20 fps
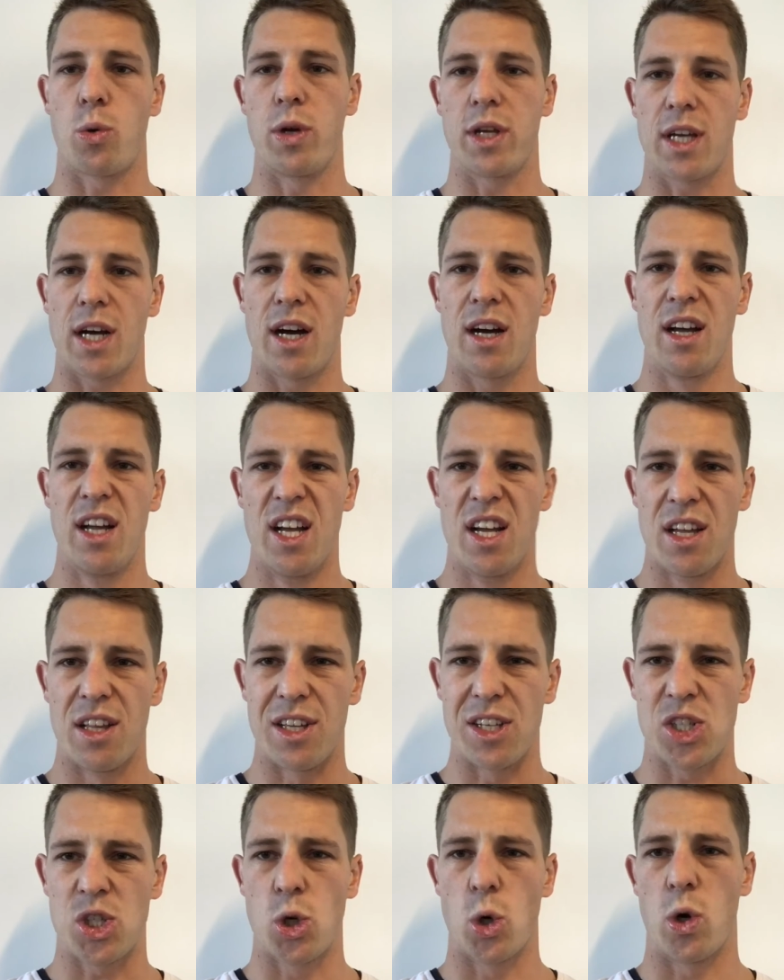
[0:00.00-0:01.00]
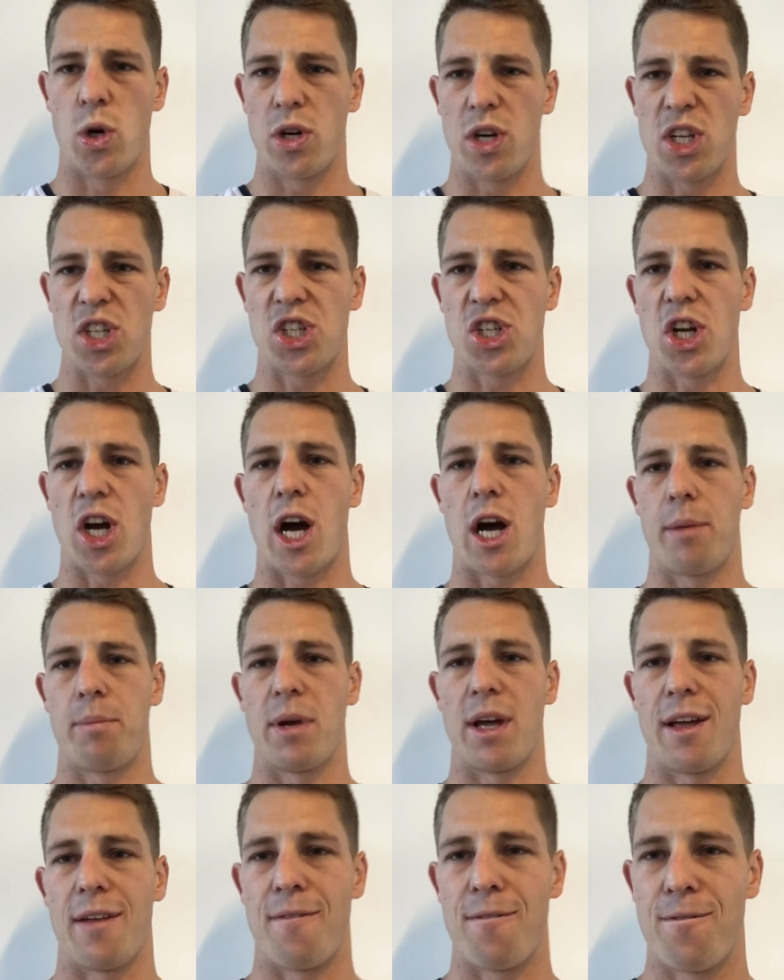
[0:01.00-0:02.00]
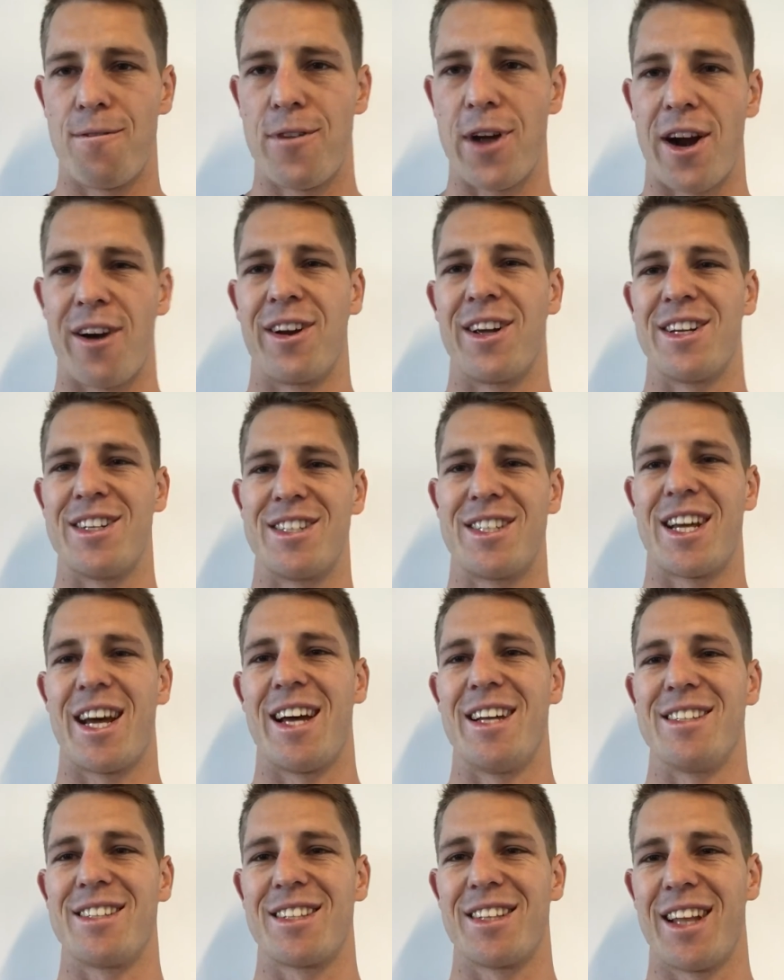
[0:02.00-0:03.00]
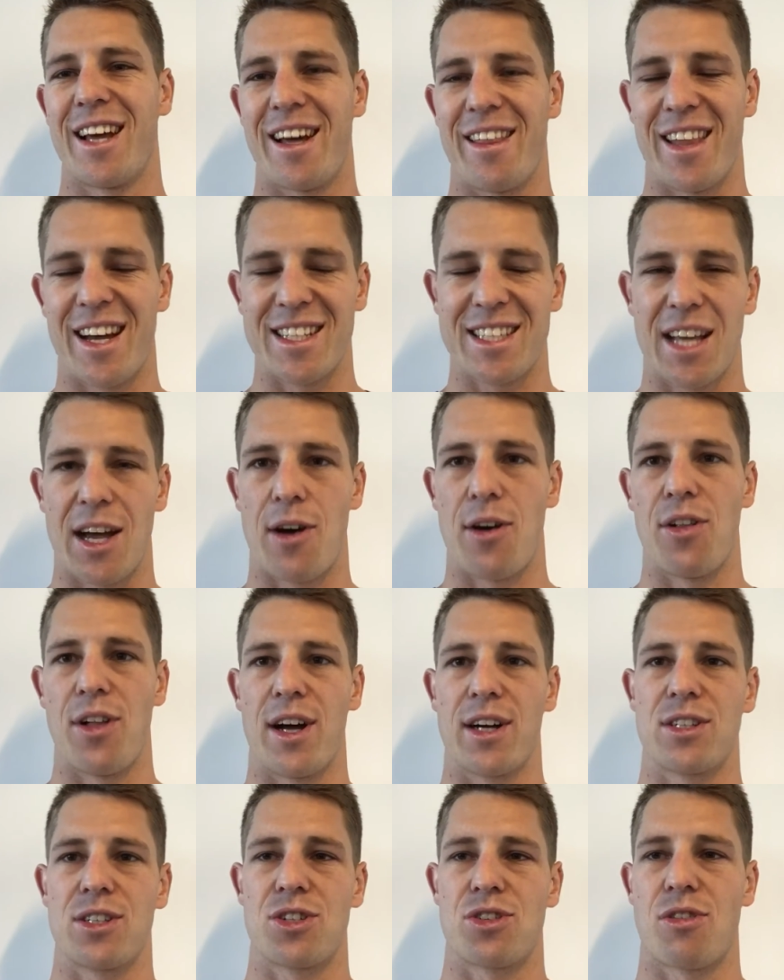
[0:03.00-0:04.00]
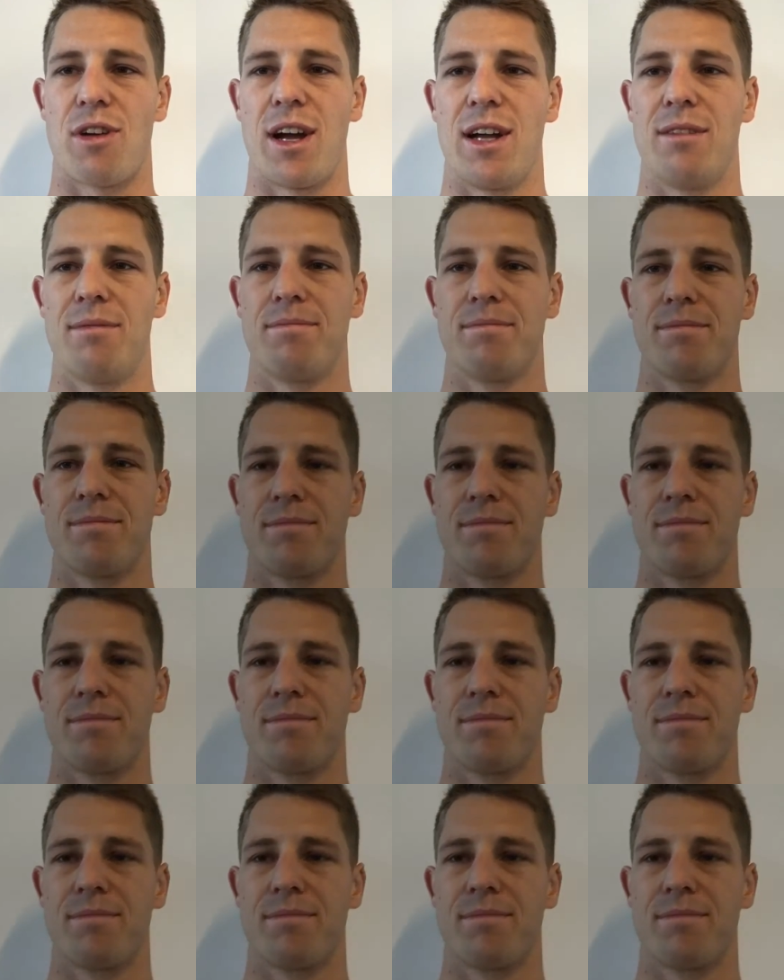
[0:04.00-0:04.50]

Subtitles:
quicker. They're short, sharp, and very intense. That's how I like to train.